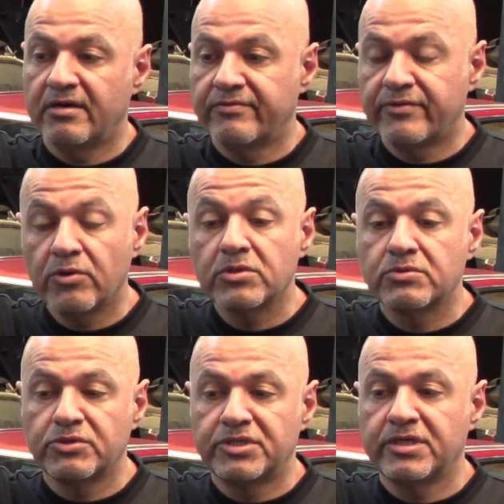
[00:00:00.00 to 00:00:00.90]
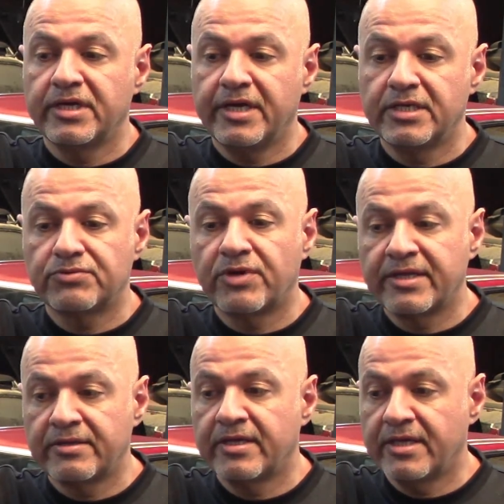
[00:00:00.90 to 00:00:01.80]
volts, which is
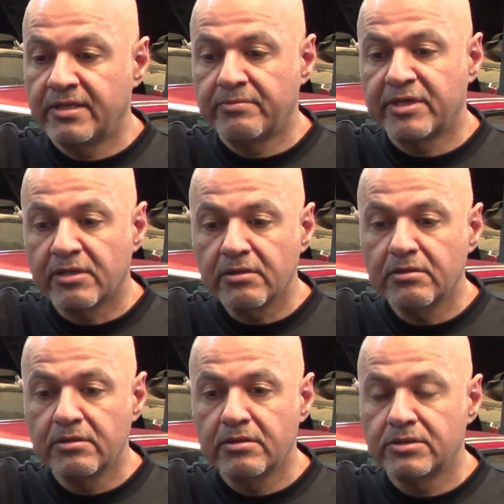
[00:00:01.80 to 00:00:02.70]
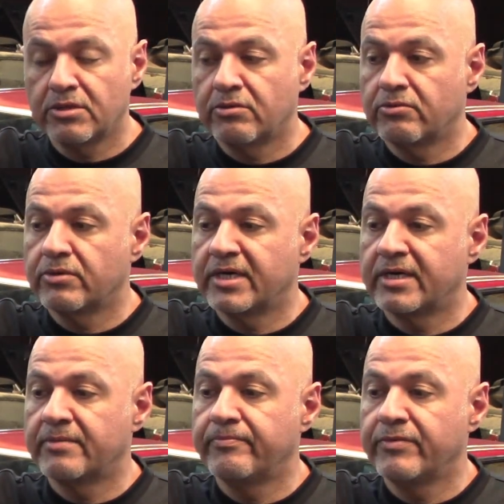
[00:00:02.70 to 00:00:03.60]
right in the middle,
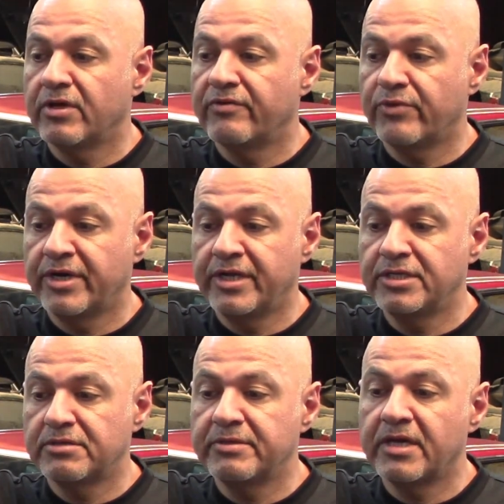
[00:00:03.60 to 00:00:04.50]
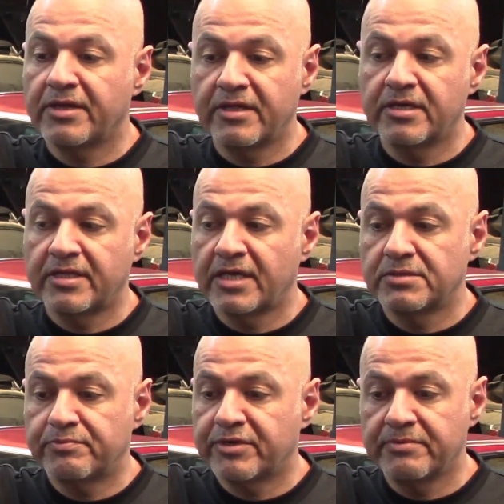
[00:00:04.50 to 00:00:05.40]
so of where it needs to be. I think that's
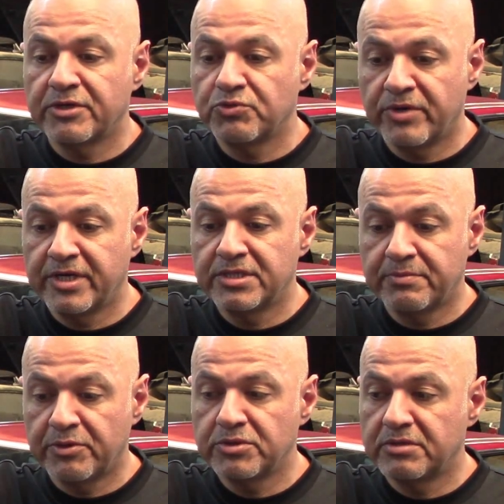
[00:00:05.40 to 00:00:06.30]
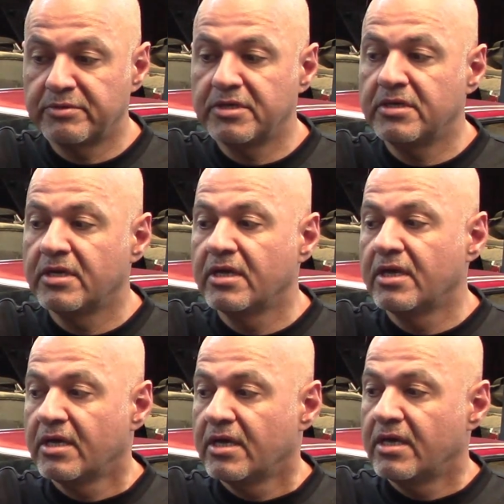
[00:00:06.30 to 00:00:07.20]
pretty much where it's supposed to be.
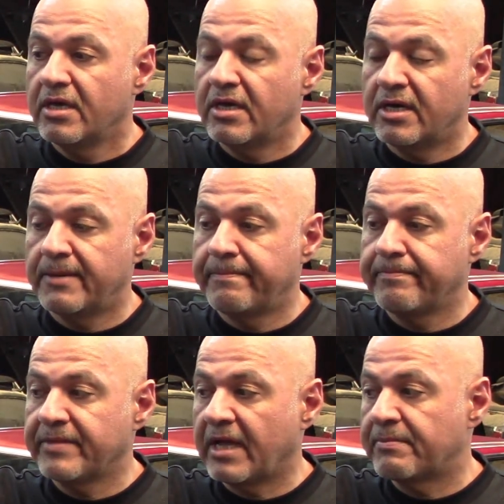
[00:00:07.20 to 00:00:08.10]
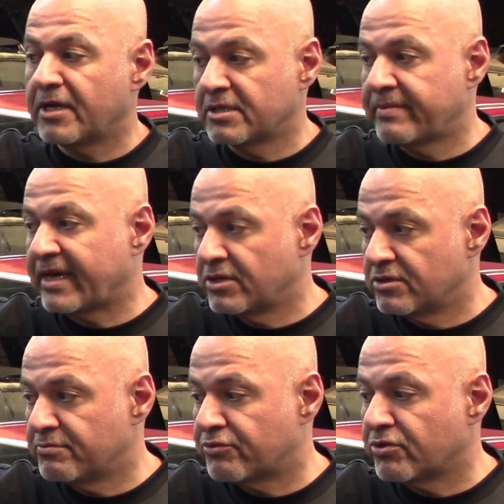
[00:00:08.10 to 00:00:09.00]
I plugged it back into
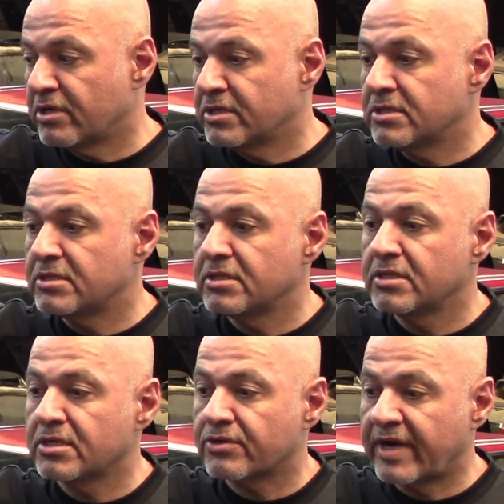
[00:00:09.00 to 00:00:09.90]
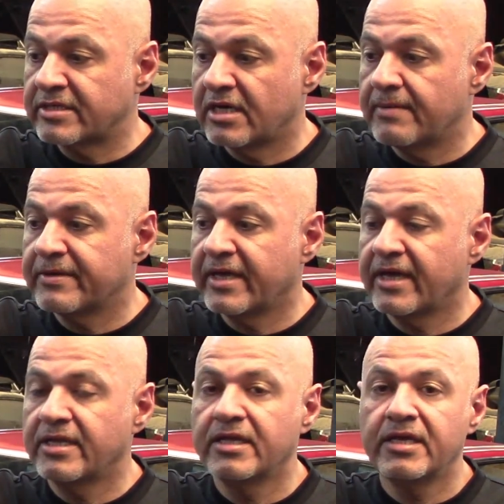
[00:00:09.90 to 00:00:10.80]
the Brooklands, cranked it up
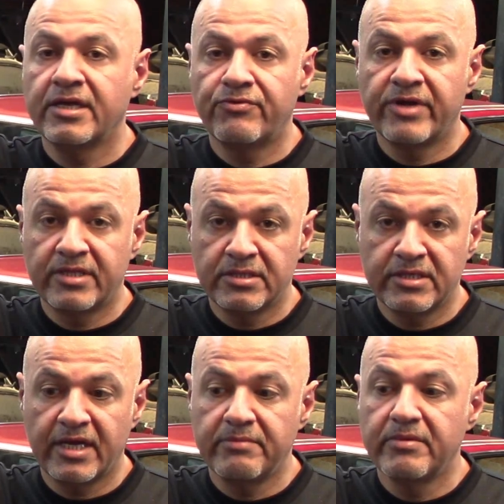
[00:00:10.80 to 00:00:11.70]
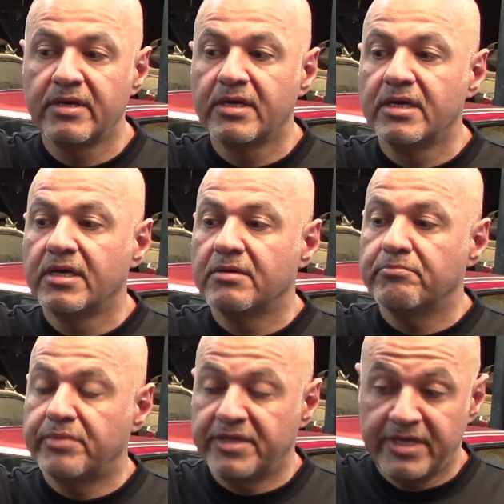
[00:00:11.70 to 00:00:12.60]
again, it read the same.
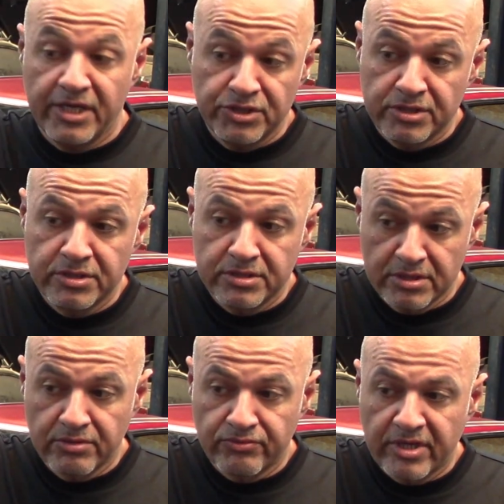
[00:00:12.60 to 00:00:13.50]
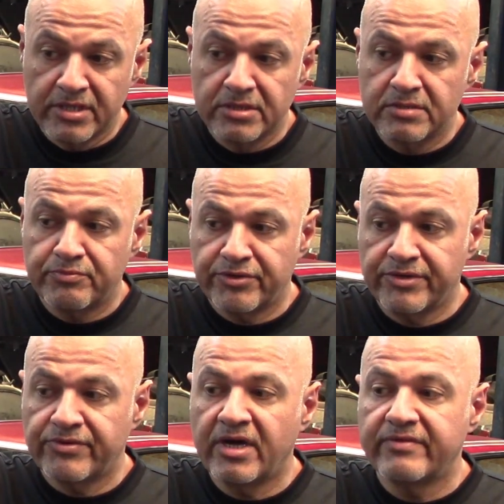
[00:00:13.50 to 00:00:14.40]
But the engine still runs pretty
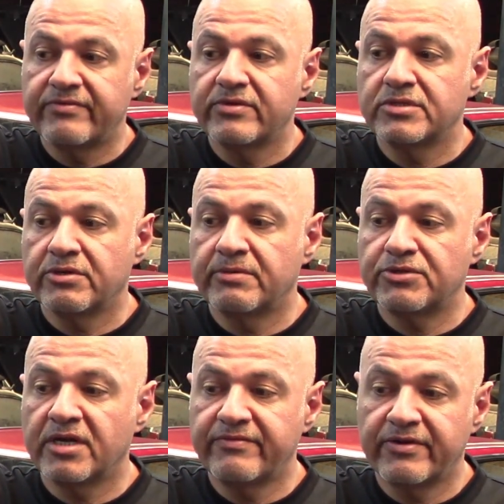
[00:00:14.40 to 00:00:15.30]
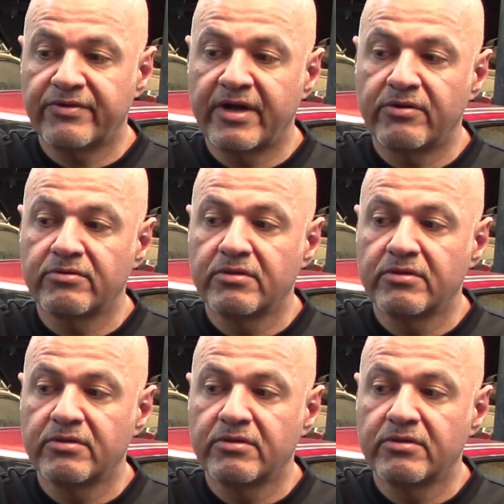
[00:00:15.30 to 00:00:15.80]
rough, so I'm trying to figure out